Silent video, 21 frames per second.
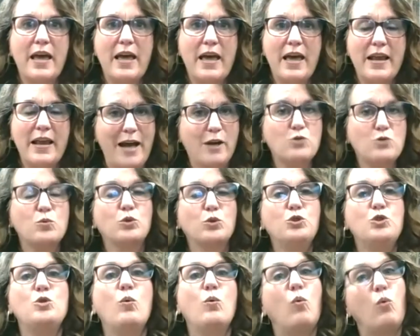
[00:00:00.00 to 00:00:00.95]
an actual
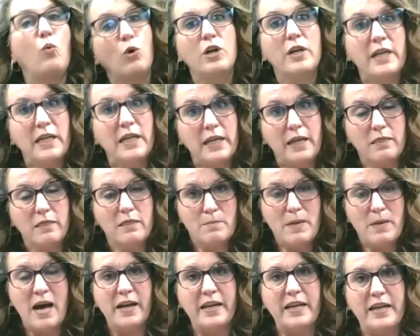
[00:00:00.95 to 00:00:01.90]
new organ in the
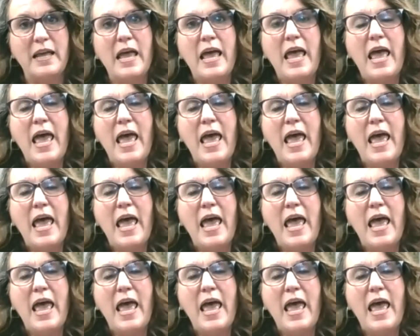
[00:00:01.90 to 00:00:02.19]
body.